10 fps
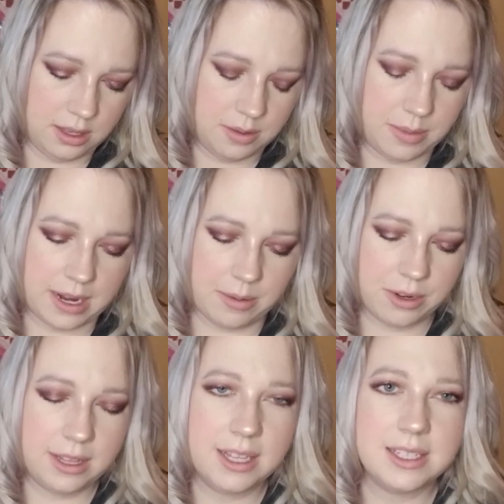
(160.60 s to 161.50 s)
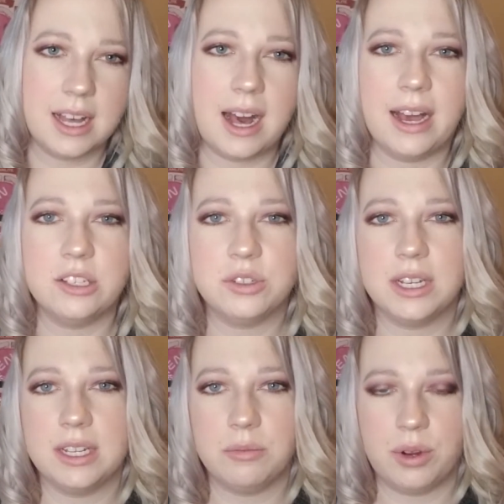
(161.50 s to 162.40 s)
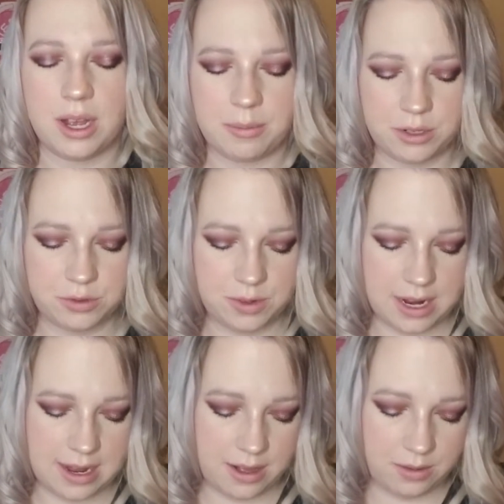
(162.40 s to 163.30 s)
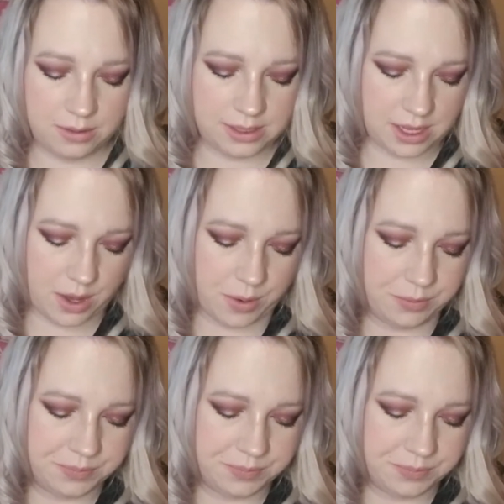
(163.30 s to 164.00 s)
But I'm really into hydrating primers right now, so